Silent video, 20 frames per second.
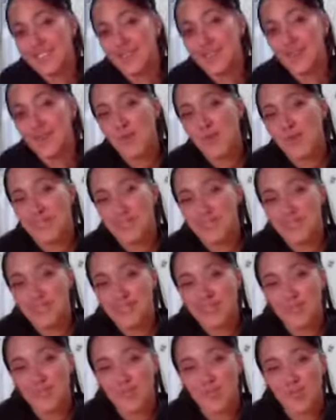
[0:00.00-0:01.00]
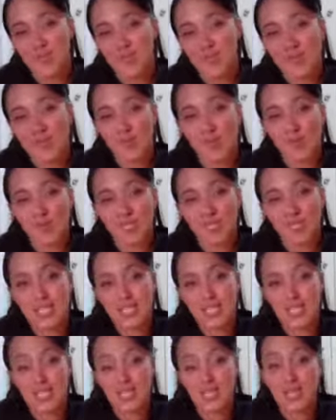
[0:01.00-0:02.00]
different ways to use
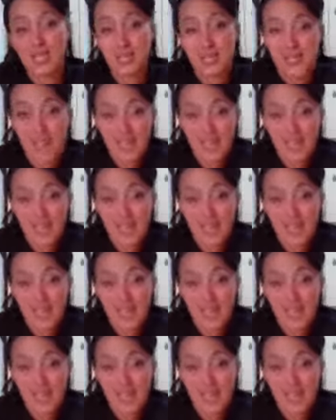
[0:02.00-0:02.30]
tea